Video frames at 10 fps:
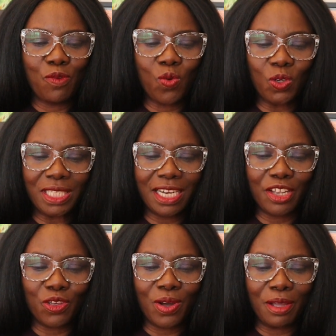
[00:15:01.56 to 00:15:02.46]
What are
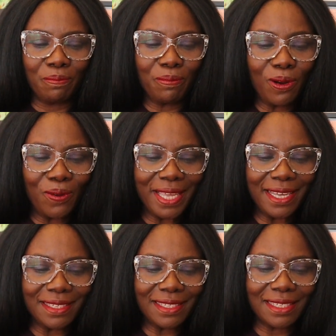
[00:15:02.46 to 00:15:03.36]
your
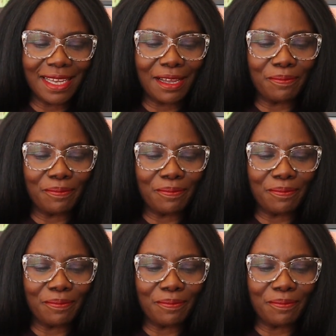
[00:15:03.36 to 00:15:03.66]
employers?